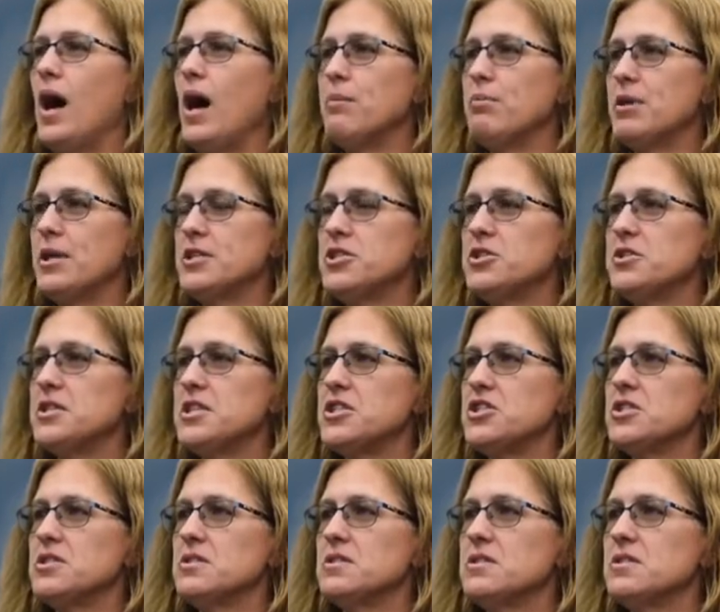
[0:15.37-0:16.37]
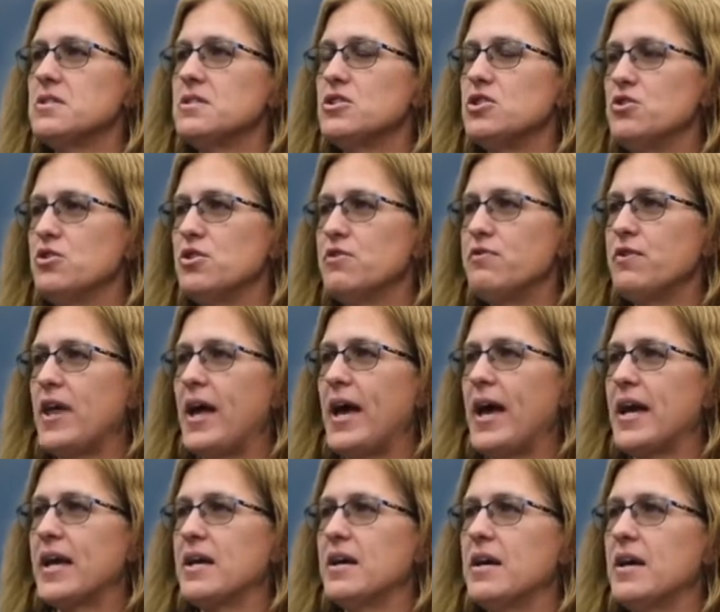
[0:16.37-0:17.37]
I pledge allegiance to the
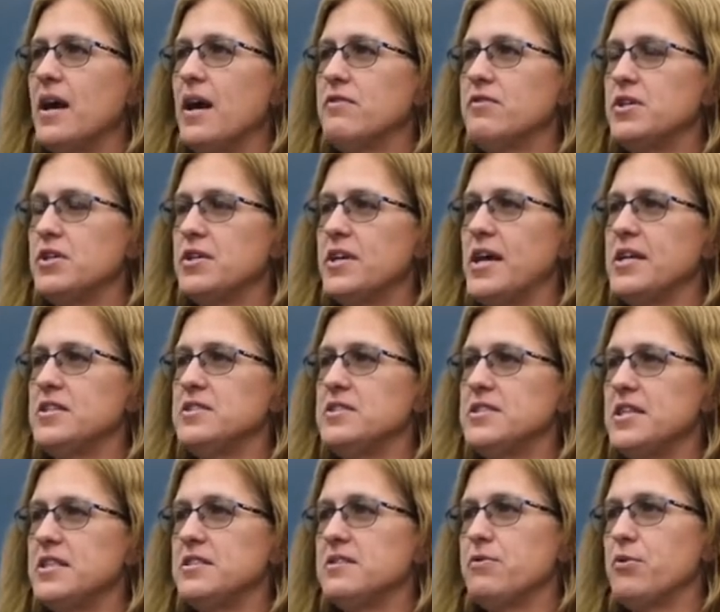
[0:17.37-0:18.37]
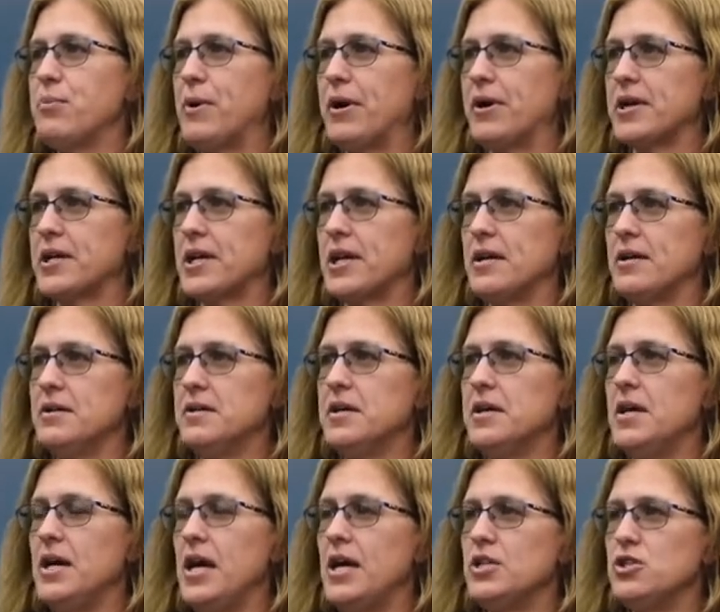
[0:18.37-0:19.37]
flag of the United States of America
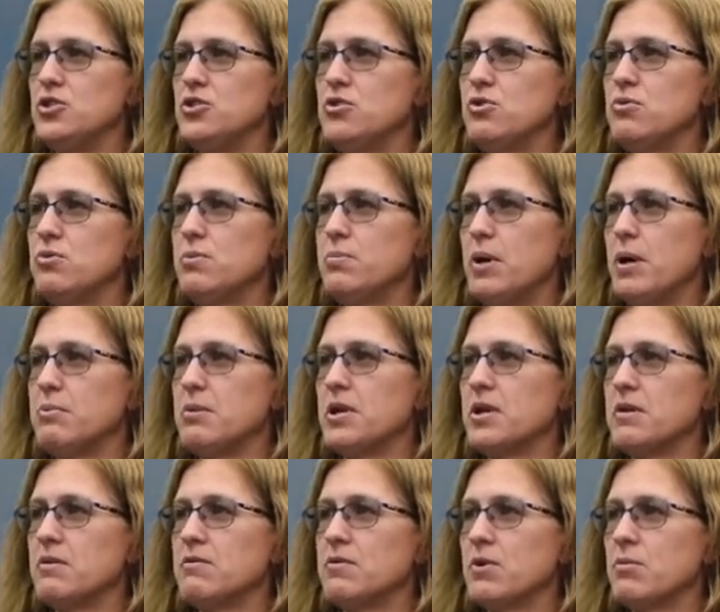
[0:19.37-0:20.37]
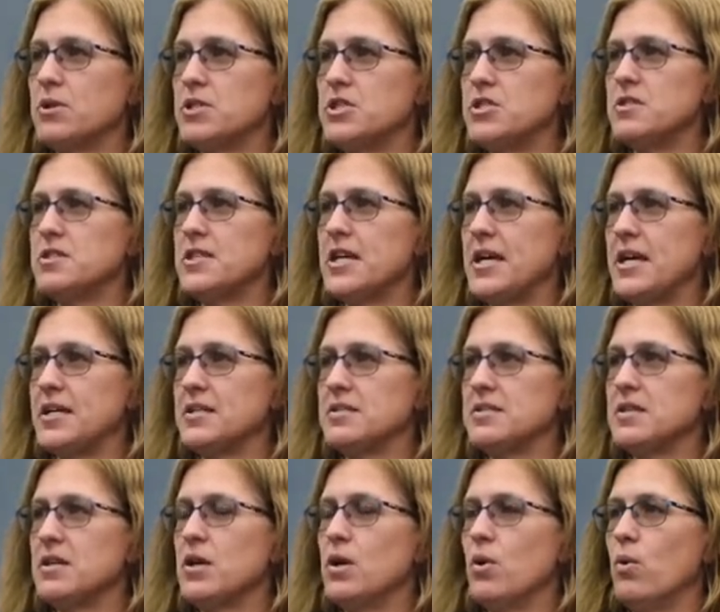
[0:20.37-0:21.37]
and to the republic for which it
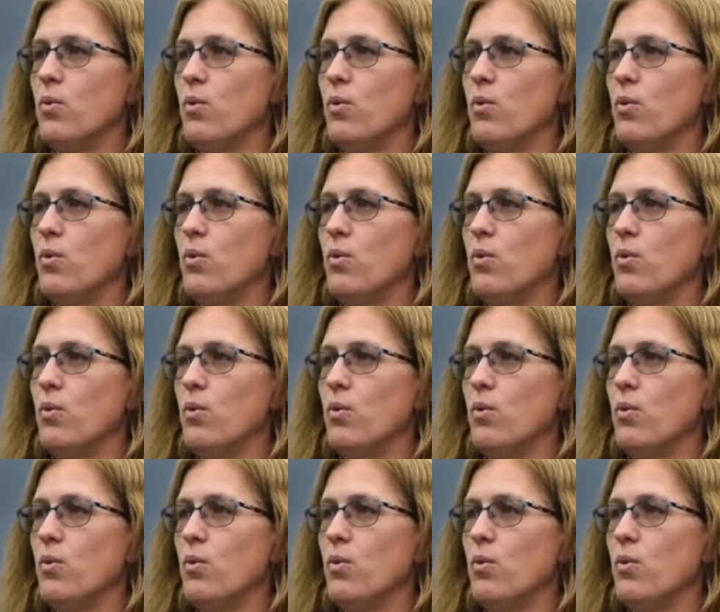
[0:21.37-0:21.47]
stands,